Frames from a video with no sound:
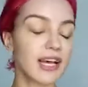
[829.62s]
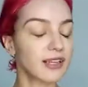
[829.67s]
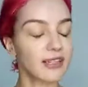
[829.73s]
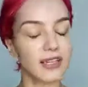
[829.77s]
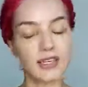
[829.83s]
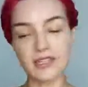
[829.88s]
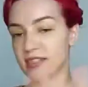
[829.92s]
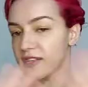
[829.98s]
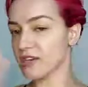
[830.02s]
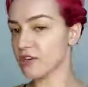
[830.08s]

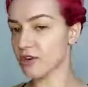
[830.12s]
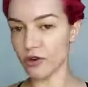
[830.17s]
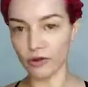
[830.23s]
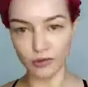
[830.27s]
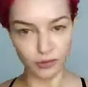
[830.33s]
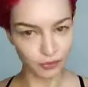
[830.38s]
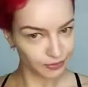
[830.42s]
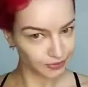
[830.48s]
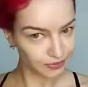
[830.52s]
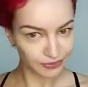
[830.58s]
tested
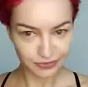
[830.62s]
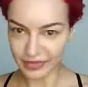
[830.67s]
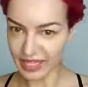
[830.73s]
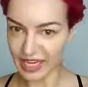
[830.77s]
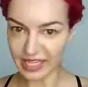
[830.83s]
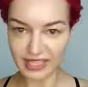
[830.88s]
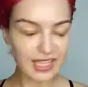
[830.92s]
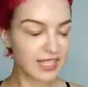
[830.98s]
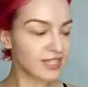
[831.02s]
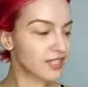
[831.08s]
all.
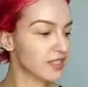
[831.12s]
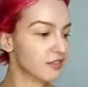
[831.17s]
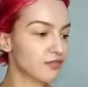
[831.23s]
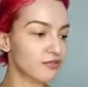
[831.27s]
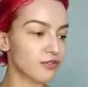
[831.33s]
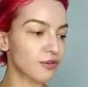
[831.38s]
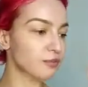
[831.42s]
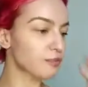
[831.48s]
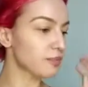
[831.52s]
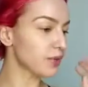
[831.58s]
I tested
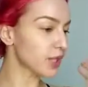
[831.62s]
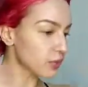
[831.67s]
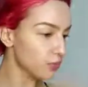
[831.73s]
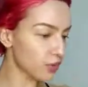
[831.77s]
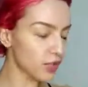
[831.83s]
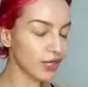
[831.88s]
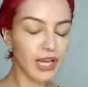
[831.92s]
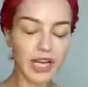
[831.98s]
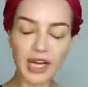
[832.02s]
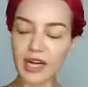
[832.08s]
from
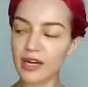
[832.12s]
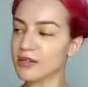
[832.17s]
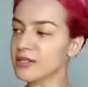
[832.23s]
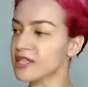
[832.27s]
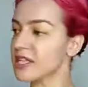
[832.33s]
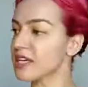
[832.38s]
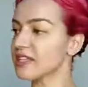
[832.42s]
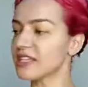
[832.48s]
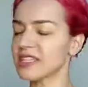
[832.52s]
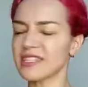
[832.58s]

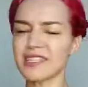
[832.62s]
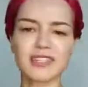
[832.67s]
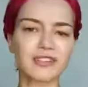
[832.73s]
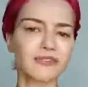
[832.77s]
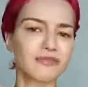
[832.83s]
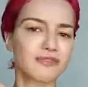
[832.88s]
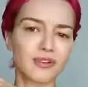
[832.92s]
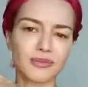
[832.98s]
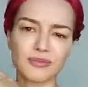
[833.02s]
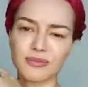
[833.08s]
pre-workouts, I tested
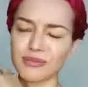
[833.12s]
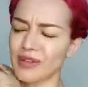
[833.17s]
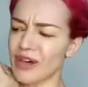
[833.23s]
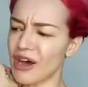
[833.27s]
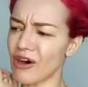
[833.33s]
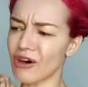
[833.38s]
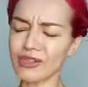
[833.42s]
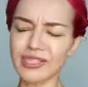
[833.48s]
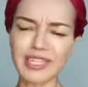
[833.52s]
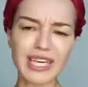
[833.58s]
from
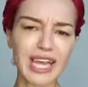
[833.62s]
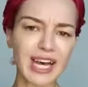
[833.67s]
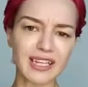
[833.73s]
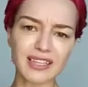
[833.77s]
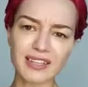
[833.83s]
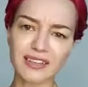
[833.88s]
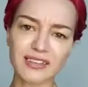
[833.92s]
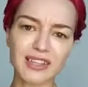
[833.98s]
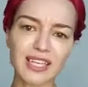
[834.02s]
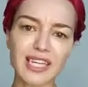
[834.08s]
all the
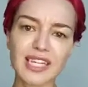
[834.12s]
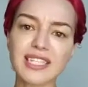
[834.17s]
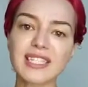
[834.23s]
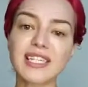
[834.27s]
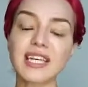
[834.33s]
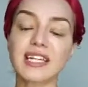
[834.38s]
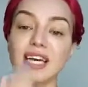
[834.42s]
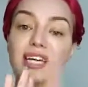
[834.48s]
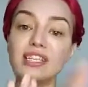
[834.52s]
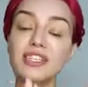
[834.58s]
other things,
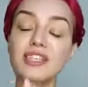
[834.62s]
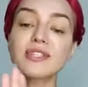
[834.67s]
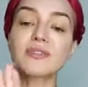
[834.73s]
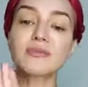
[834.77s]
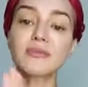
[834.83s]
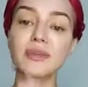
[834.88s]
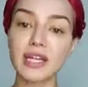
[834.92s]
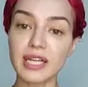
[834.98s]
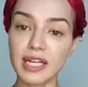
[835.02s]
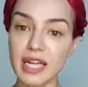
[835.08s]
and I
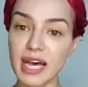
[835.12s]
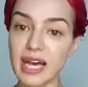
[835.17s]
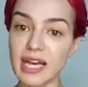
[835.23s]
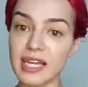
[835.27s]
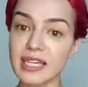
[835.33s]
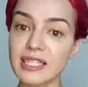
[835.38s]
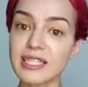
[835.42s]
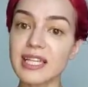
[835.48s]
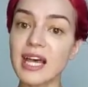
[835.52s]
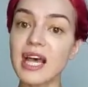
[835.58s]
just
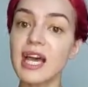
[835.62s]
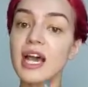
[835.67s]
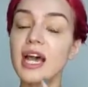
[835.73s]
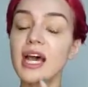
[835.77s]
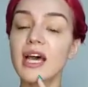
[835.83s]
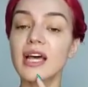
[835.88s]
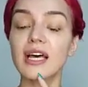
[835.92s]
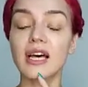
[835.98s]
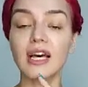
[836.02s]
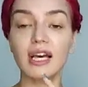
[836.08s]
realized
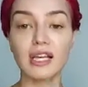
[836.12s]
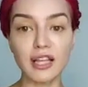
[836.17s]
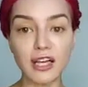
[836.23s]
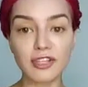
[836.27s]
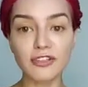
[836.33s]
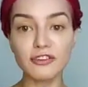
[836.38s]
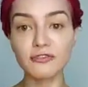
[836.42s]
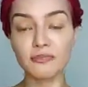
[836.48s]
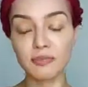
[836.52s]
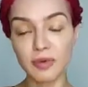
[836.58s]
a
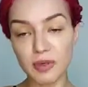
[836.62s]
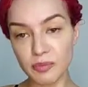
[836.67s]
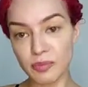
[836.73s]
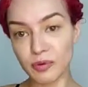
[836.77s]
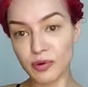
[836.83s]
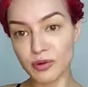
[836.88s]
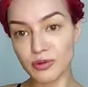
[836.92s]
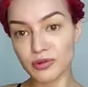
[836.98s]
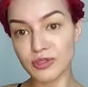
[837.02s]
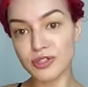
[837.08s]
lot of
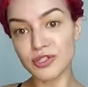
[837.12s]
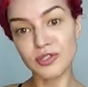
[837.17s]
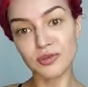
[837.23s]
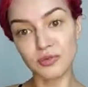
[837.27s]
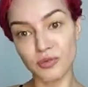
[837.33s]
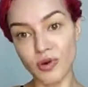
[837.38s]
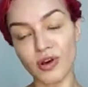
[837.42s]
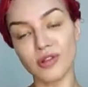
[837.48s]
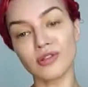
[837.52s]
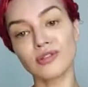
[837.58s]
people just
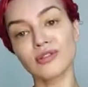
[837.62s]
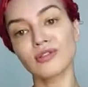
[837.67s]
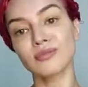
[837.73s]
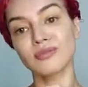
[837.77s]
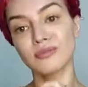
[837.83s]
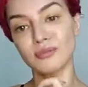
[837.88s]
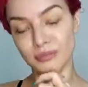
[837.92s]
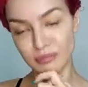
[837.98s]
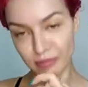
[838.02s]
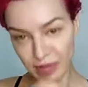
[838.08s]
want
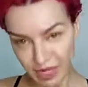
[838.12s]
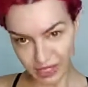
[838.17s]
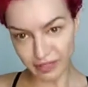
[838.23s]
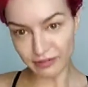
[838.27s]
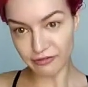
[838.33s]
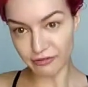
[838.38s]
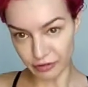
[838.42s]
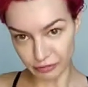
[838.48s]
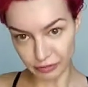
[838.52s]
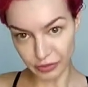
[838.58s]
money
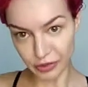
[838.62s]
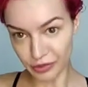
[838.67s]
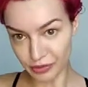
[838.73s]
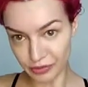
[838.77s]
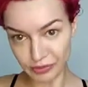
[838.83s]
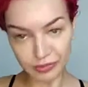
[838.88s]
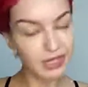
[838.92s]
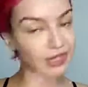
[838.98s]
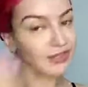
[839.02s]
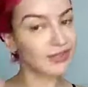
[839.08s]
from
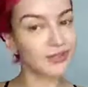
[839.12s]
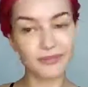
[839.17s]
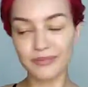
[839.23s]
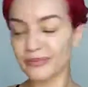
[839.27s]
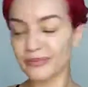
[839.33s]
you, but